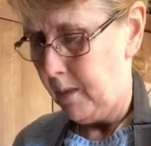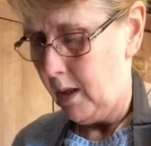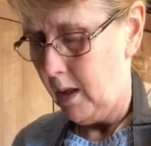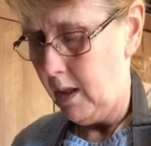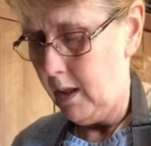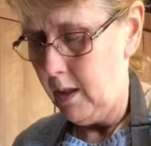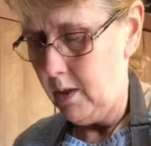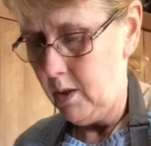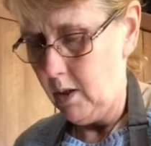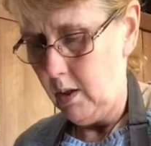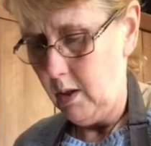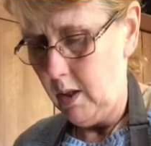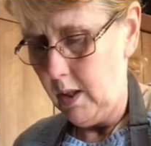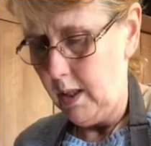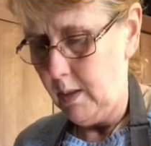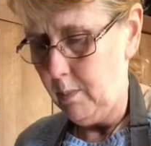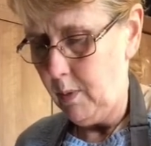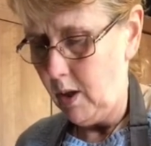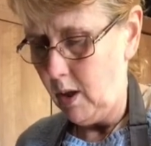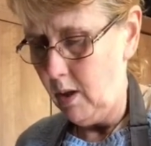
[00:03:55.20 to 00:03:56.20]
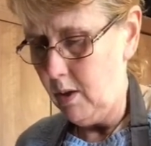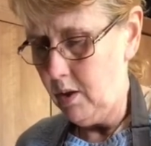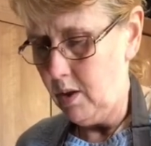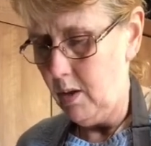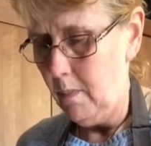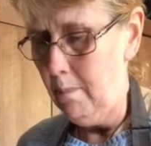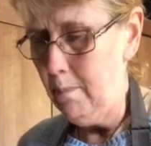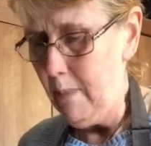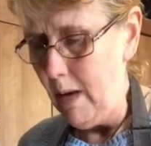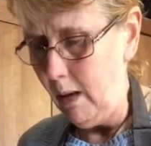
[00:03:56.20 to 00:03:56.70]
and I am going
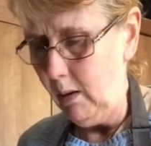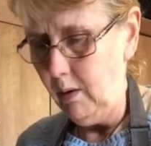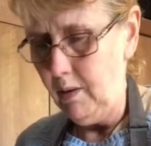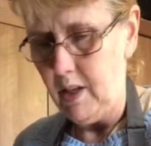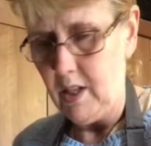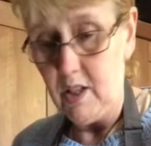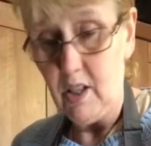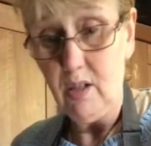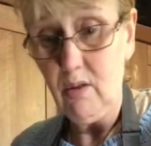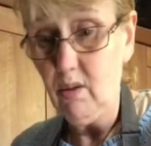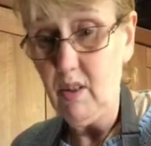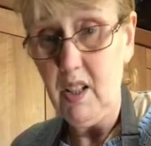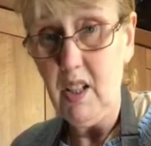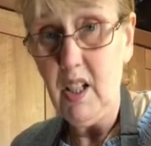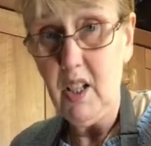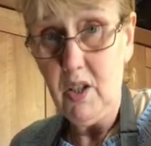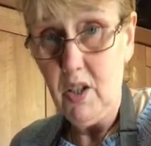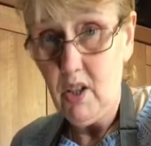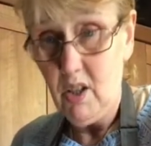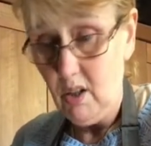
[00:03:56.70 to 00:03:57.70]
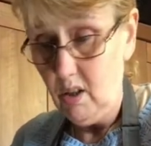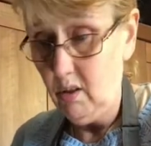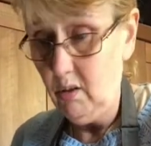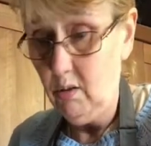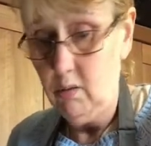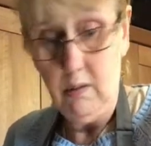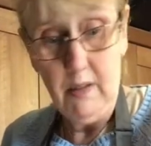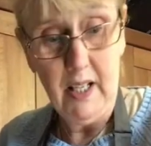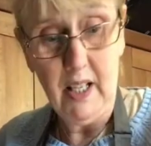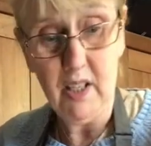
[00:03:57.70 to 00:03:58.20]
to melt this. It's all you need to do.
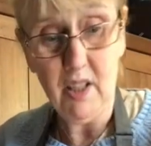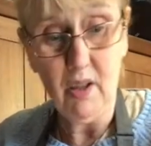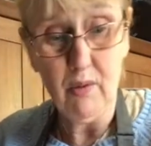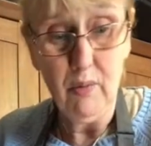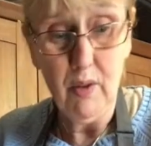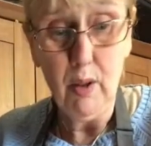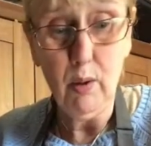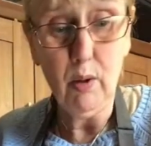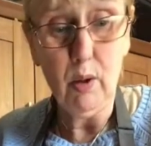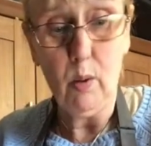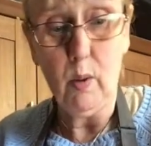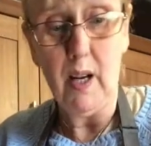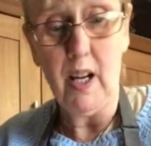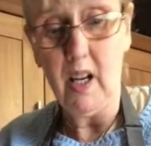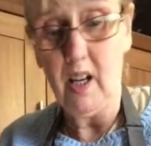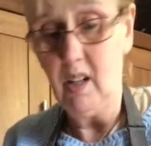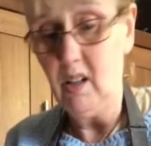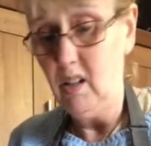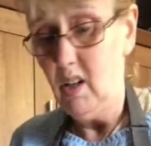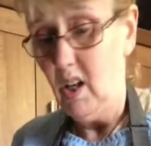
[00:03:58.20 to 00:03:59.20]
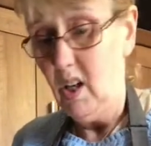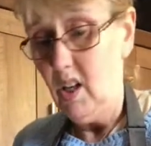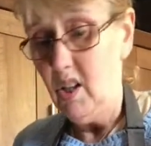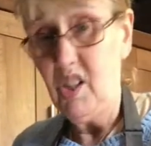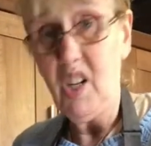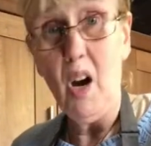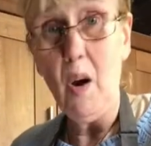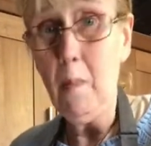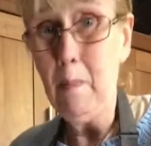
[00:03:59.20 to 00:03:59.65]
It's a real quick, no